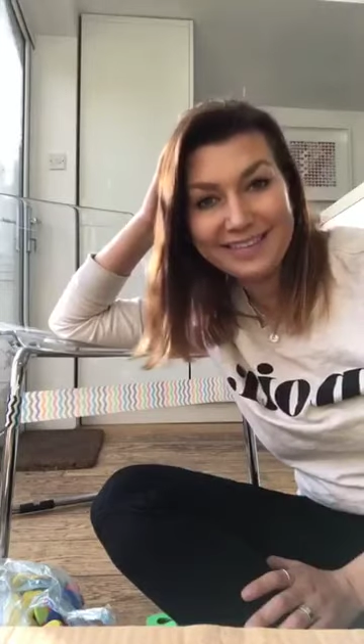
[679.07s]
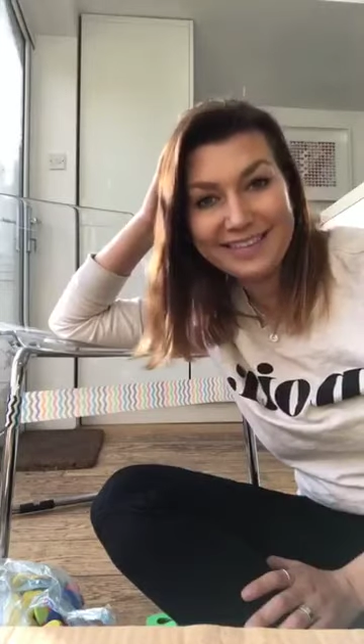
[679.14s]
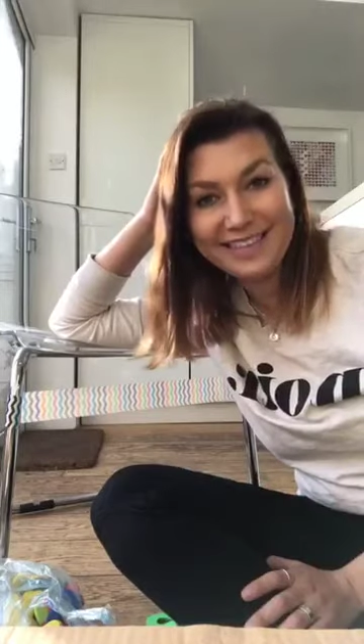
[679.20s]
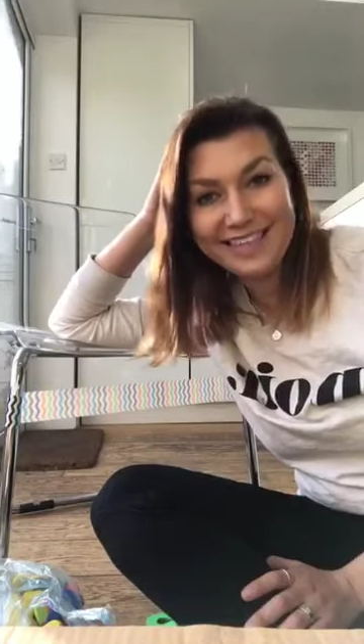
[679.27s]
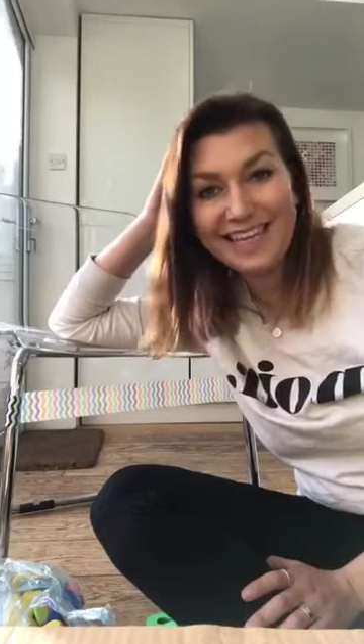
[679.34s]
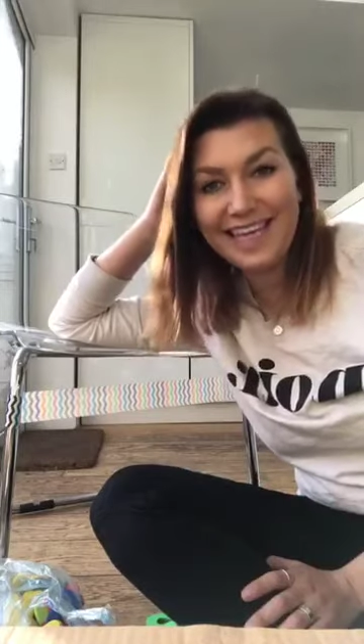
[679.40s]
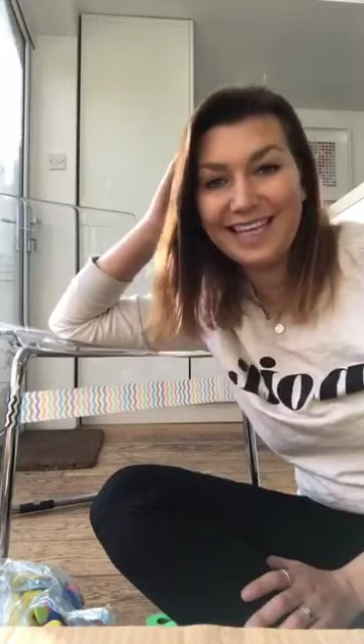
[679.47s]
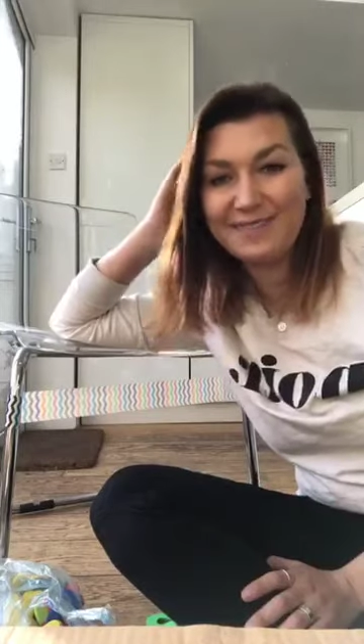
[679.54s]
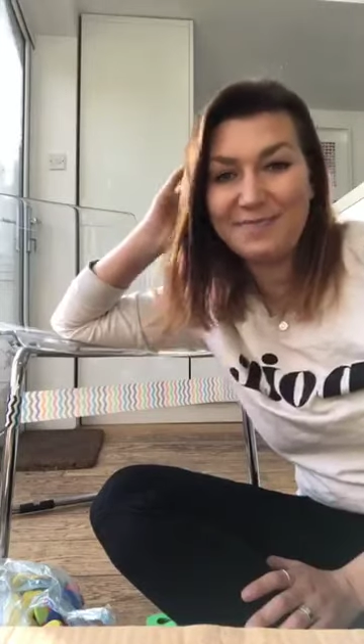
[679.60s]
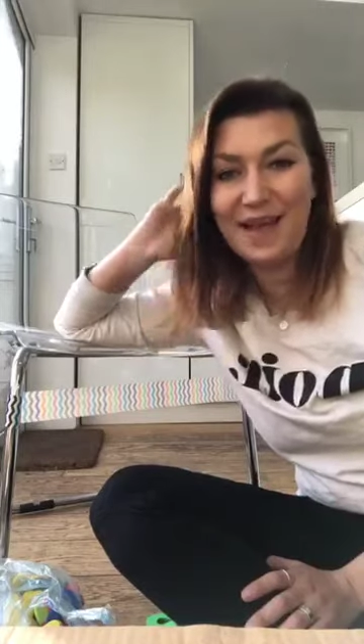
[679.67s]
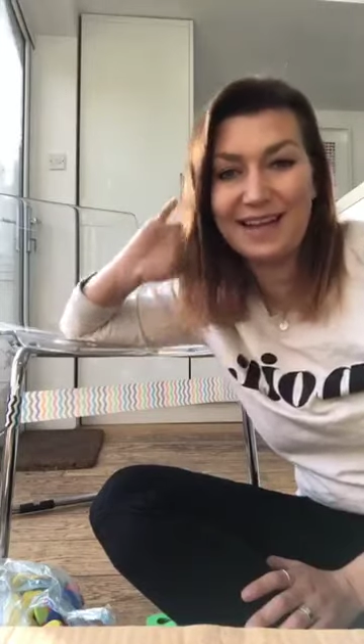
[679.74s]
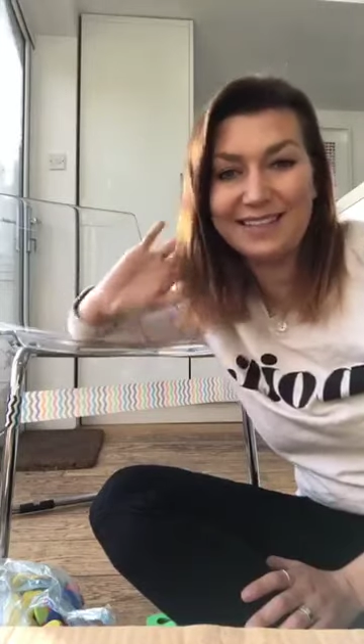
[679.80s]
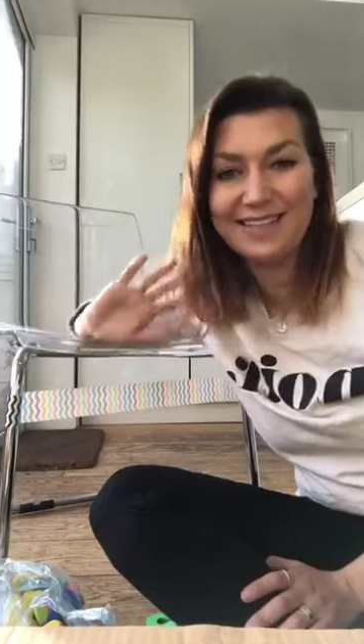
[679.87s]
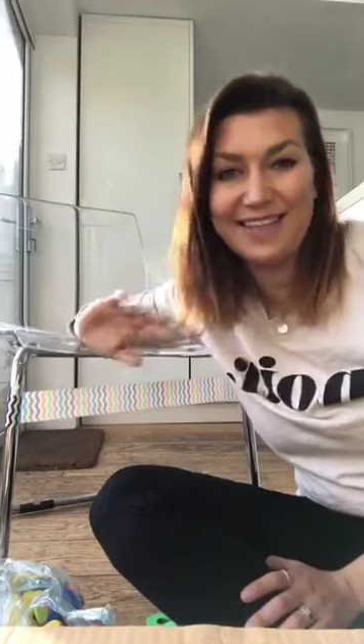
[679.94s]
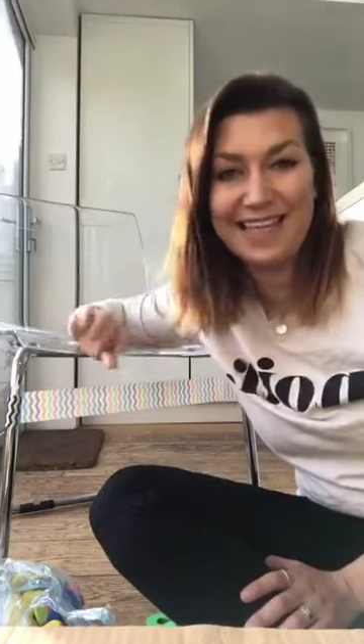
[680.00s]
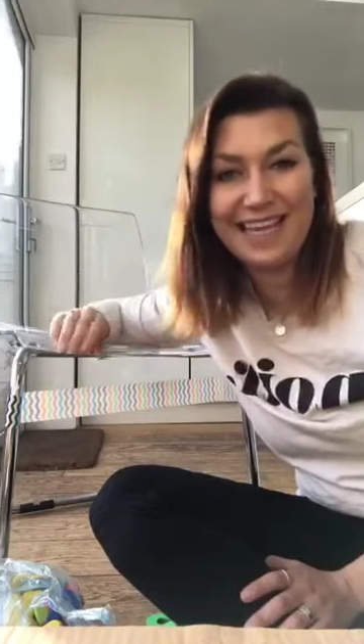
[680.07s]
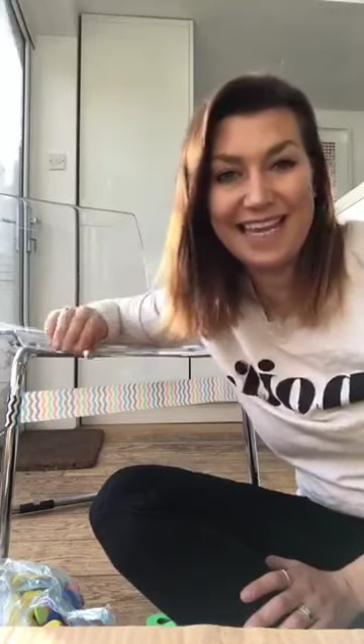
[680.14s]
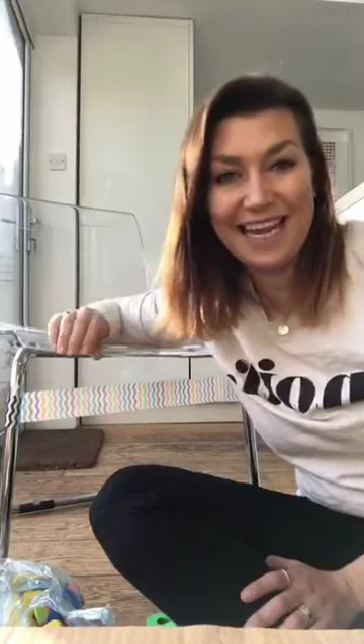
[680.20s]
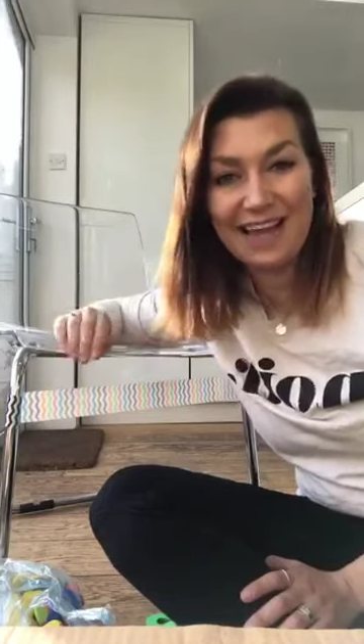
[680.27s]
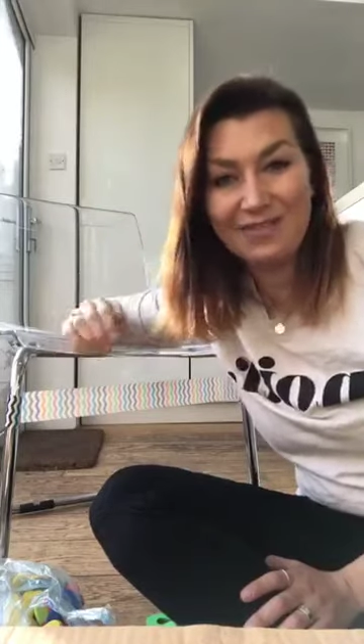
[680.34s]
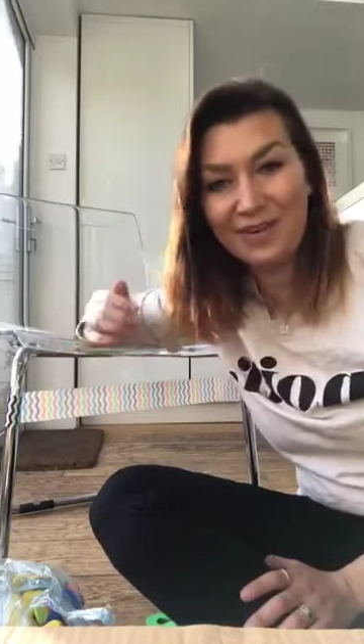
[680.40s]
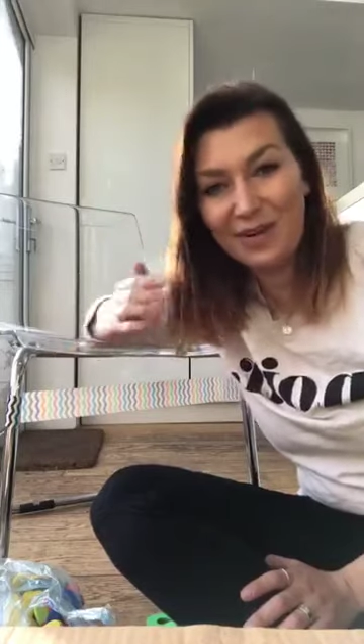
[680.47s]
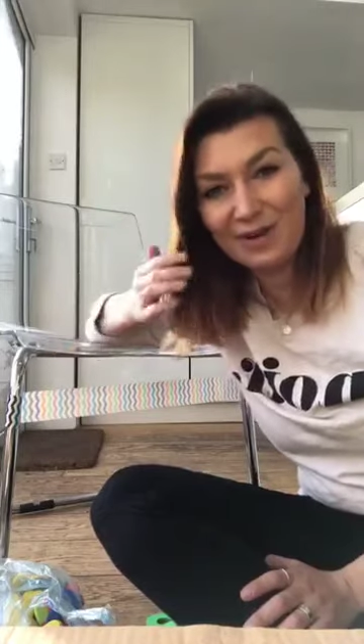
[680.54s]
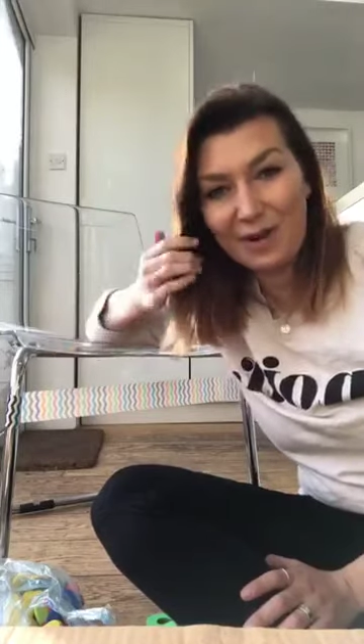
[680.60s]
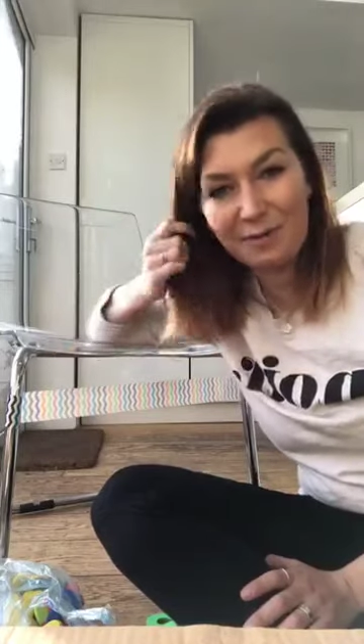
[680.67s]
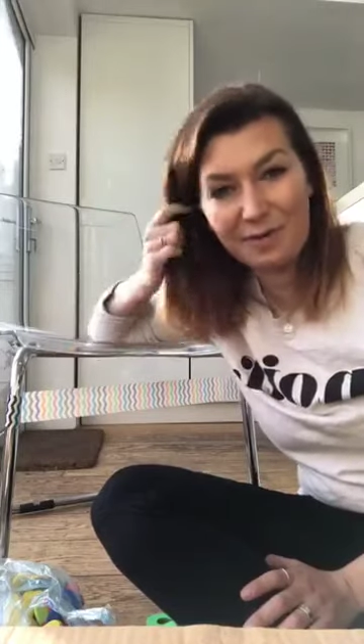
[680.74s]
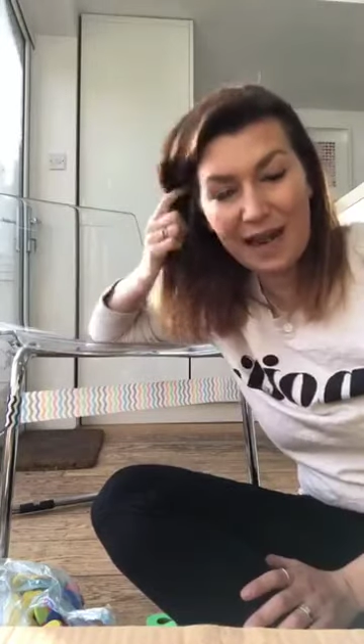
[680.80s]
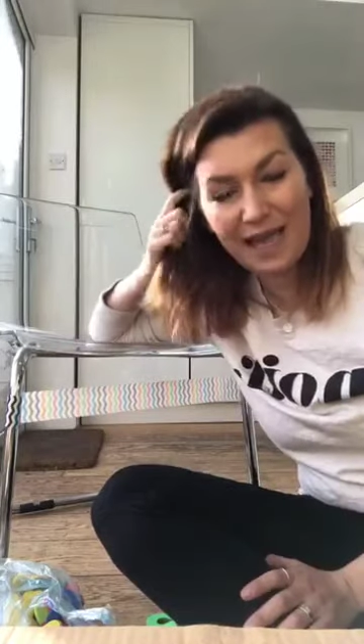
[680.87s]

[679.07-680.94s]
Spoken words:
till he's back so that you can have a good old